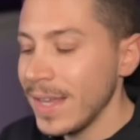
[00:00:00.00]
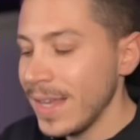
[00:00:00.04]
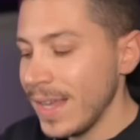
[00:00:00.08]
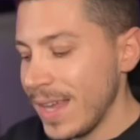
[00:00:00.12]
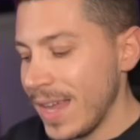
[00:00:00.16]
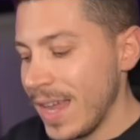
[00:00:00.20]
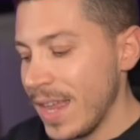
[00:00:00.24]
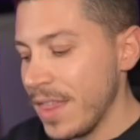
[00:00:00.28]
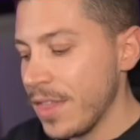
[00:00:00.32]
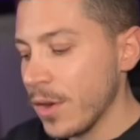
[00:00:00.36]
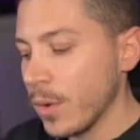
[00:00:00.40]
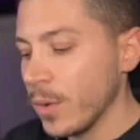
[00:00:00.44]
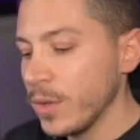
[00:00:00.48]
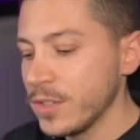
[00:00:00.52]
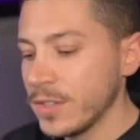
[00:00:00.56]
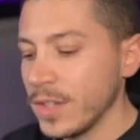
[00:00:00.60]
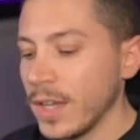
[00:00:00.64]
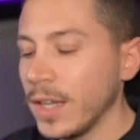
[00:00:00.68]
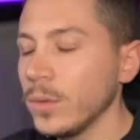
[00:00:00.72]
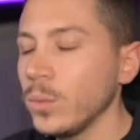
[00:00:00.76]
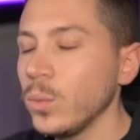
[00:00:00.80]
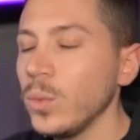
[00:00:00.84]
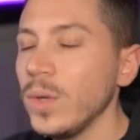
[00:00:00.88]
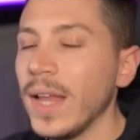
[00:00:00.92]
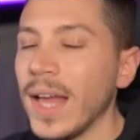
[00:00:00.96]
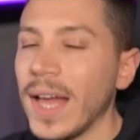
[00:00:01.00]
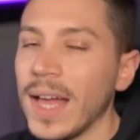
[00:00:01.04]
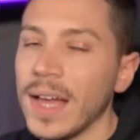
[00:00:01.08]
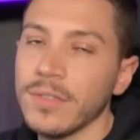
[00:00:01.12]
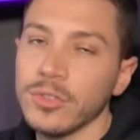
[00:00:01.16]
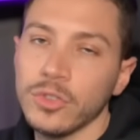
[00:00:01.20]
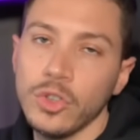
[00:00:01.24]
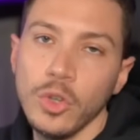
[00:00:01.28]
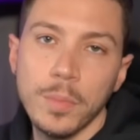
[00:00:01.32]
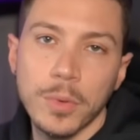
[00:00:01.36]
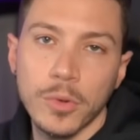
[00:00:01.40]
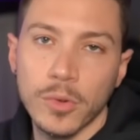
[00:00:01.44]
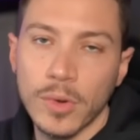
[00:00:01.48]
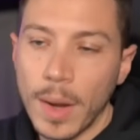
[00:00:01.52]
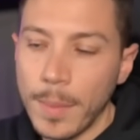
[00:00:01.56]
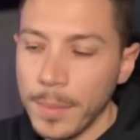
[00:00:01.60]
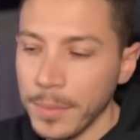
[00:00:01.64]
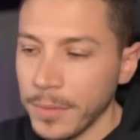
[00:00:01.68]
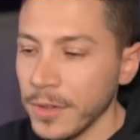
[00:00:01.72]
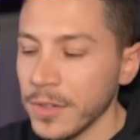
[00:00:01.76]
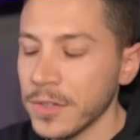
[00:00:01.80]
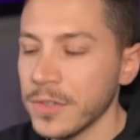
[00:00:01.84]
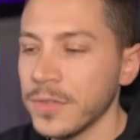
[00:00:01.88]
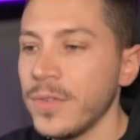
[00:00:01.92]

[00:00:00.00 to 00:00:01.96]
And the result will have two parameters.